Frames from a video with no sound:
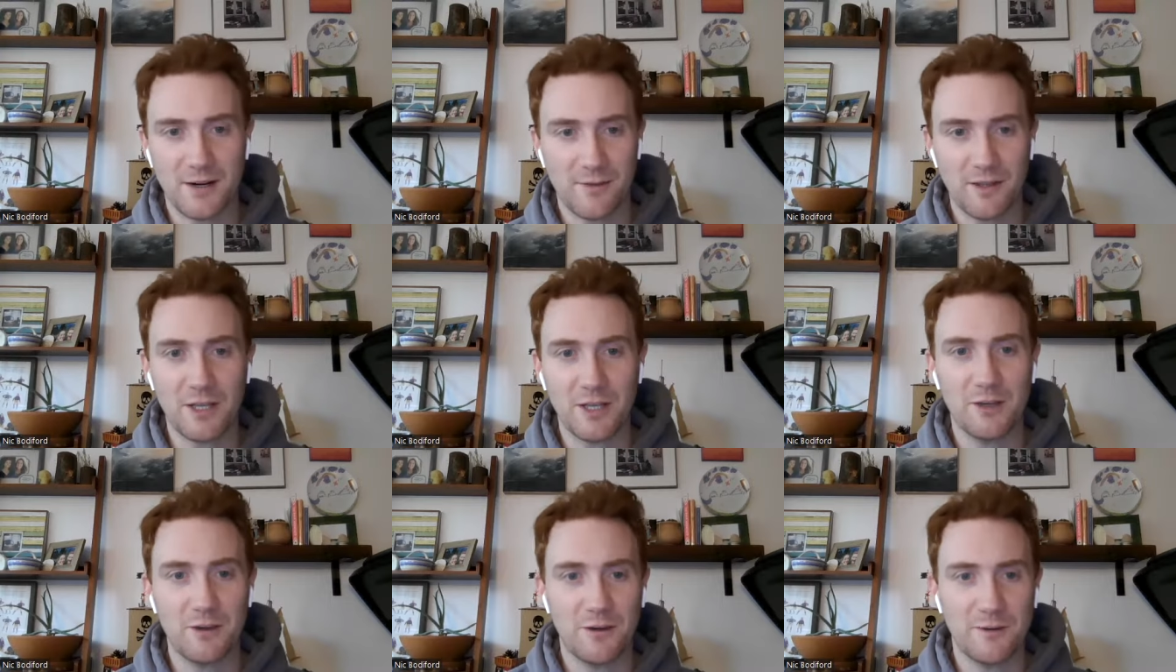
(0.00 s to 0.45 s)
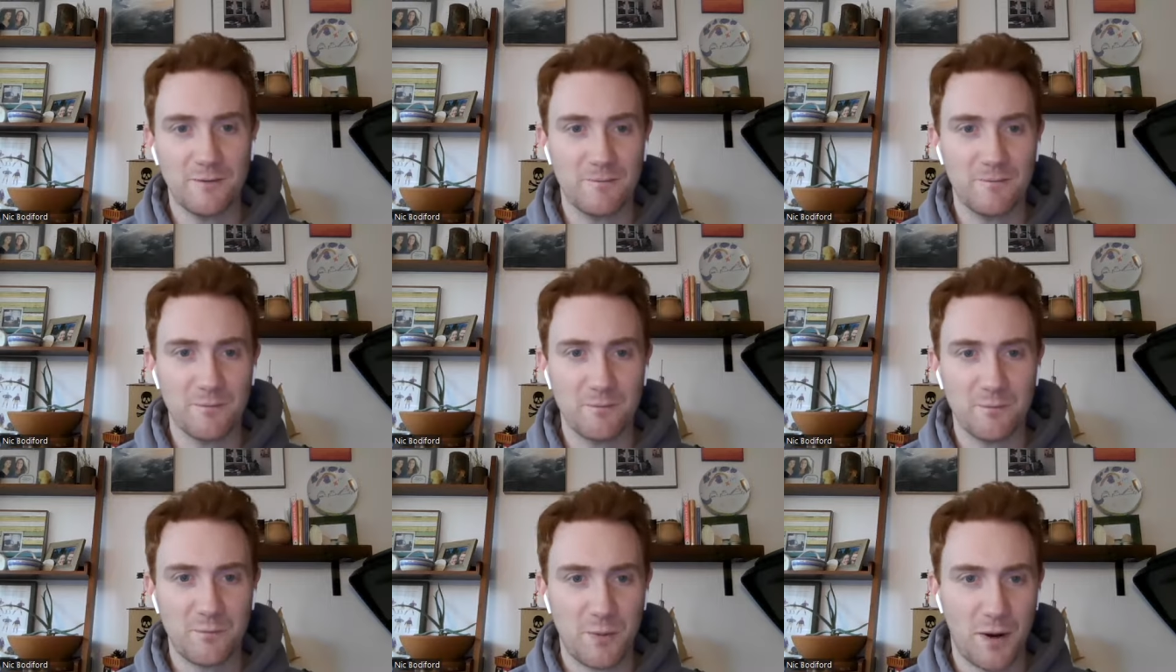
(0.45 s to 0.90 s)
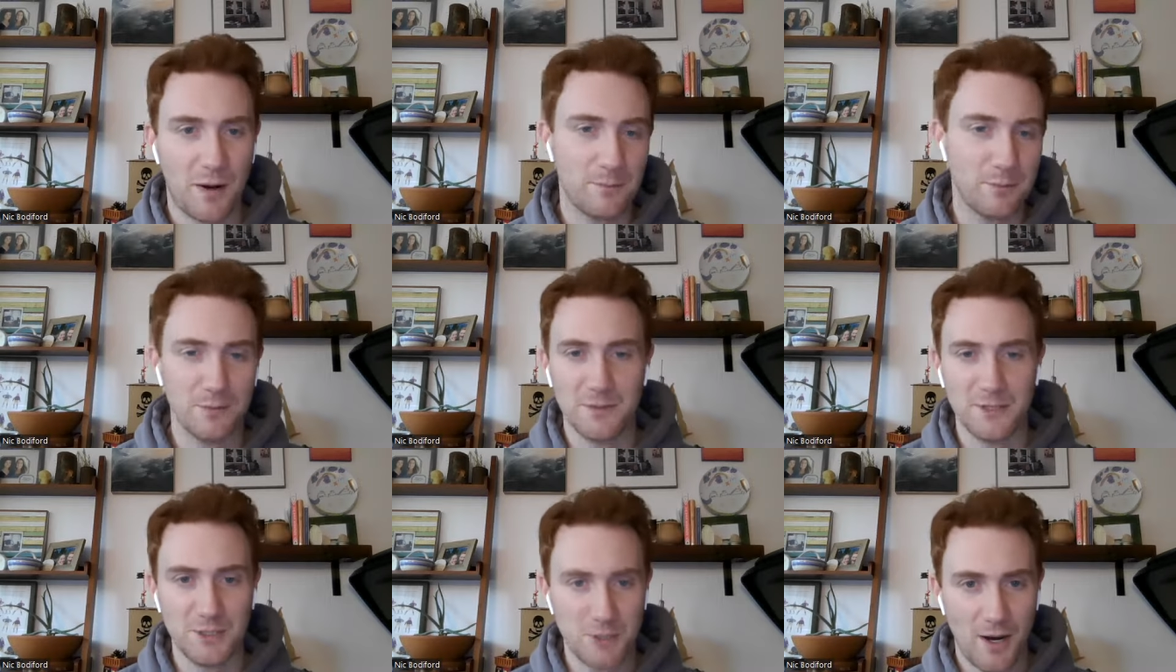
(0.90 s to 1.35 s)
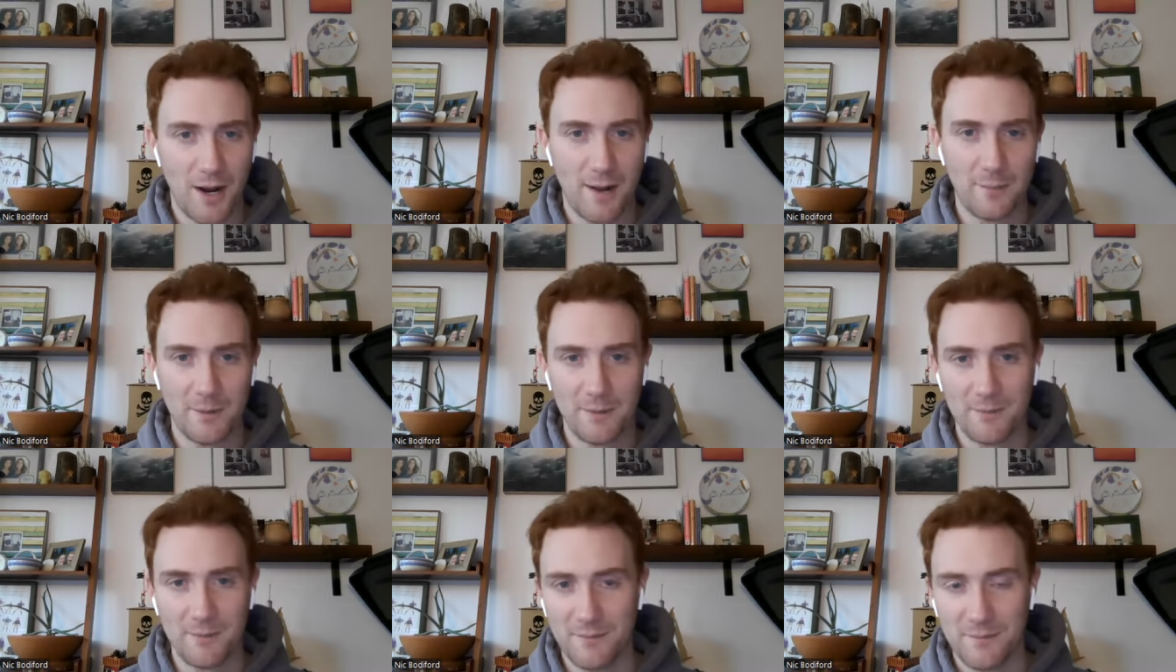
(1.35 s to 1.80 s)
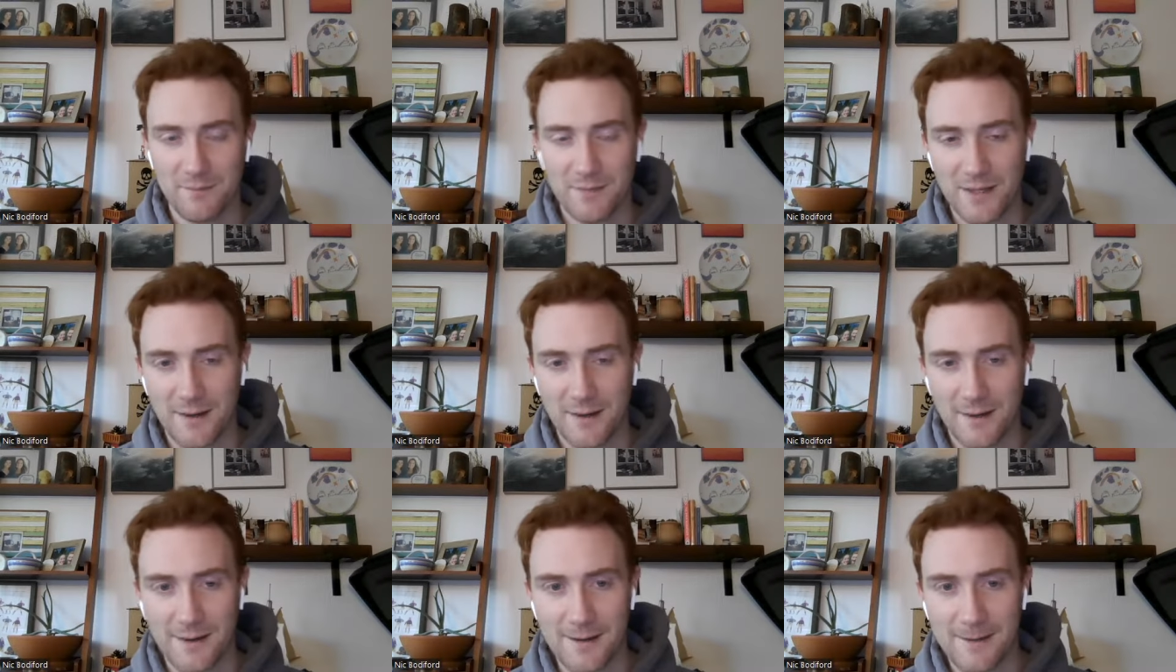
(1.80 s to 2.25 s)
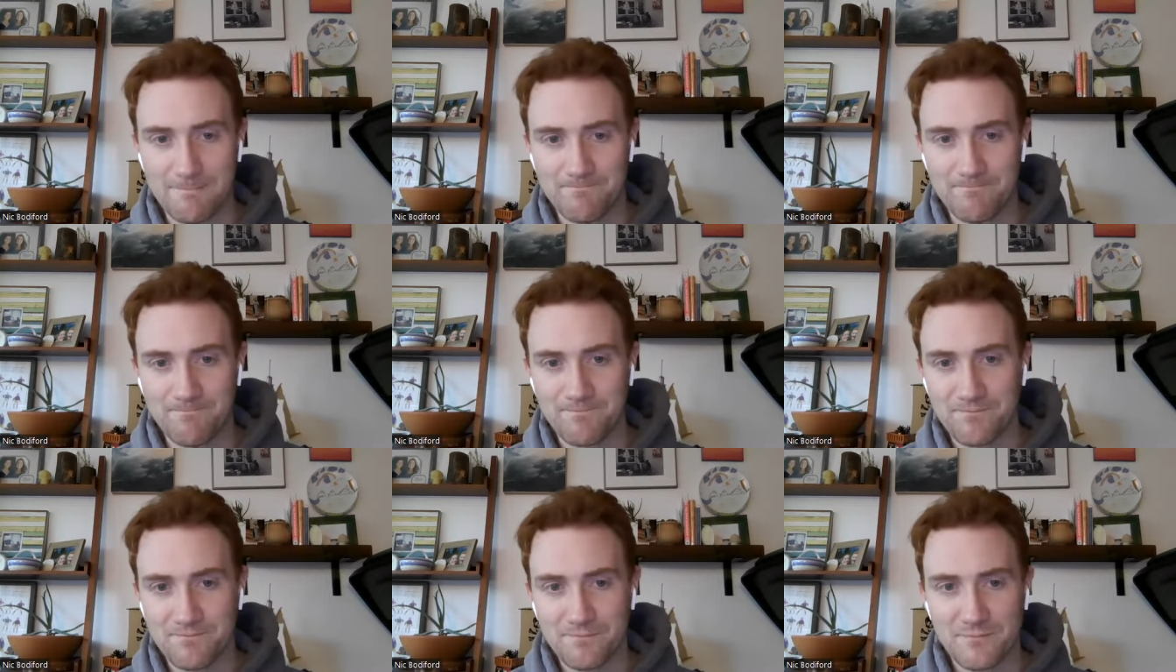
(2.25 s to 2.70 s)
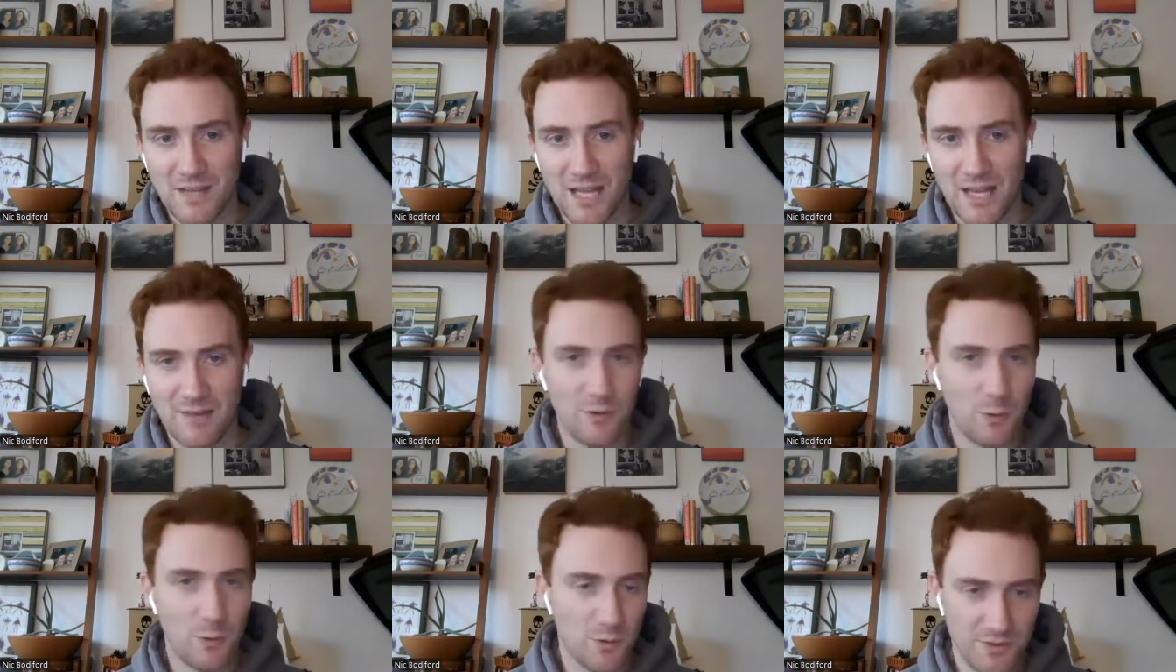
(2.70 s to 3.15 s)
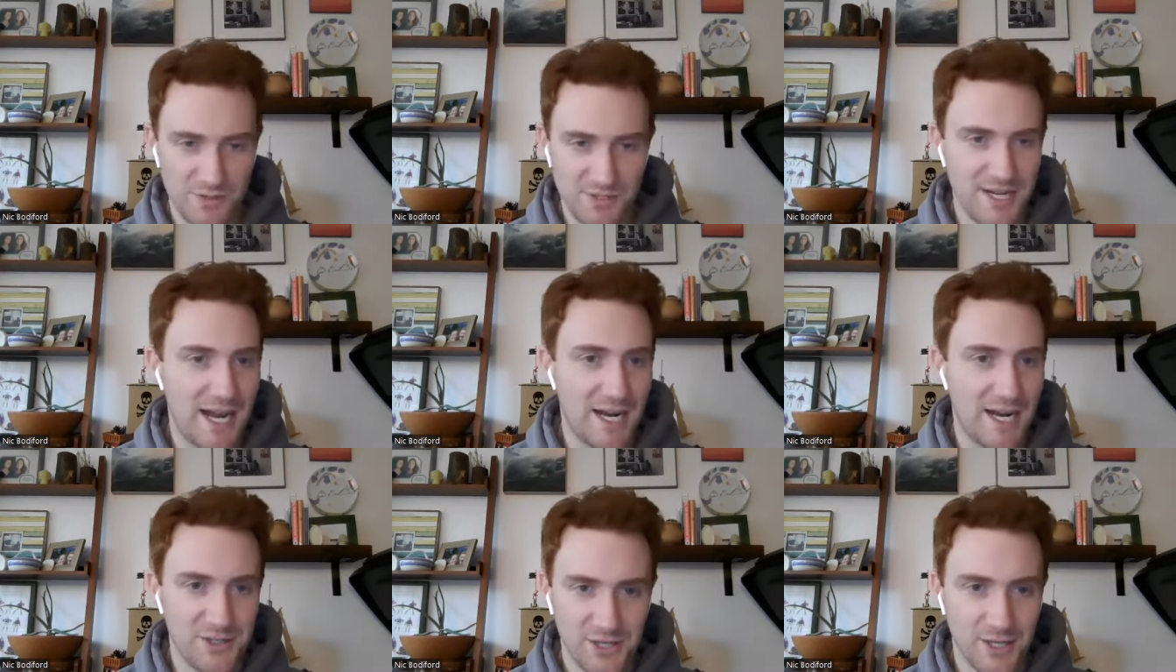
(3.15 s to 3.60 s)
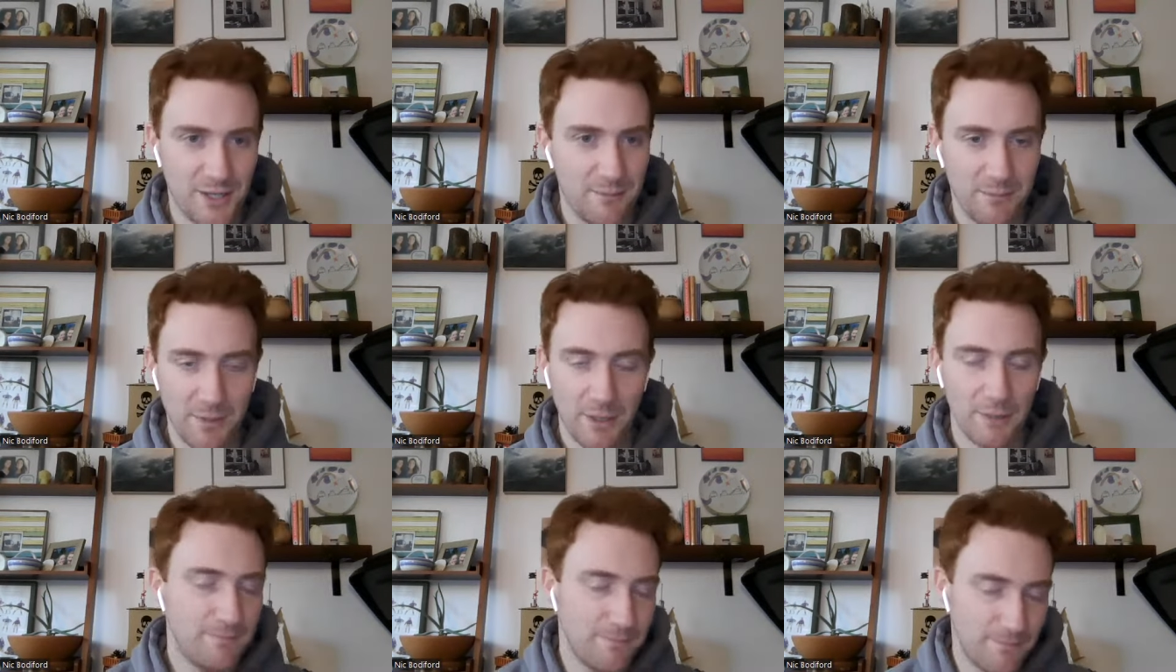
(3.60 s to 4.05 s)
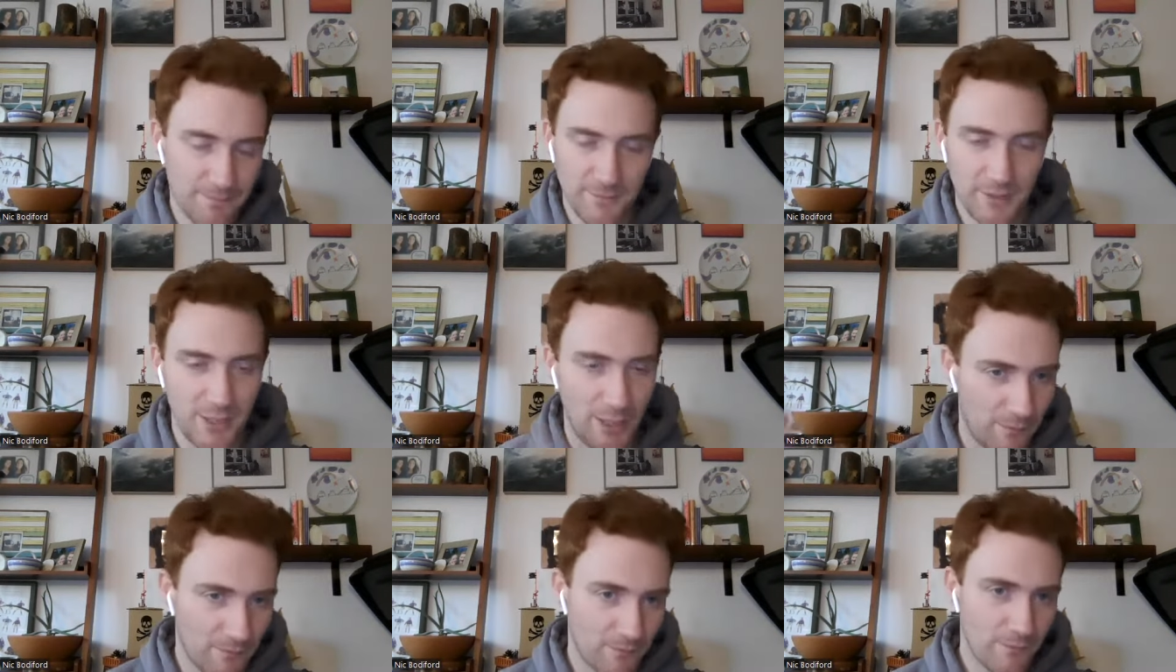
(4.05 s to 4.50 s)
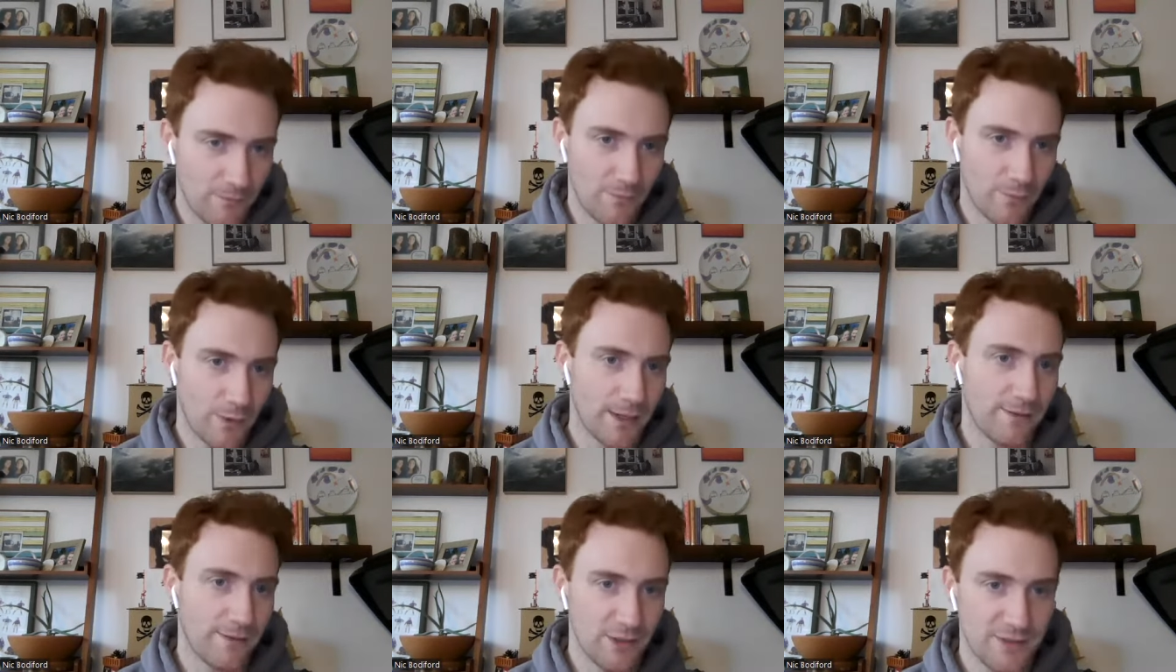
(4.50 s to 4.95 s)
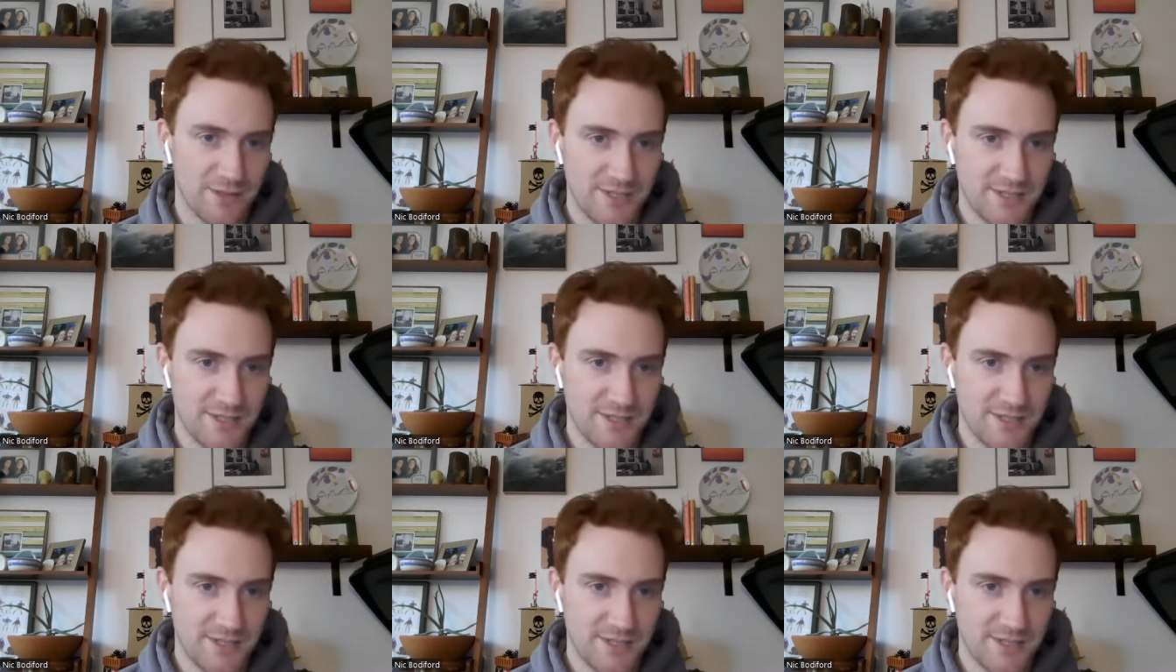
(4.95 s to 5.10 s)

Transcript: I think you can probably drop him um, if you were stashing him, but you know, whatever.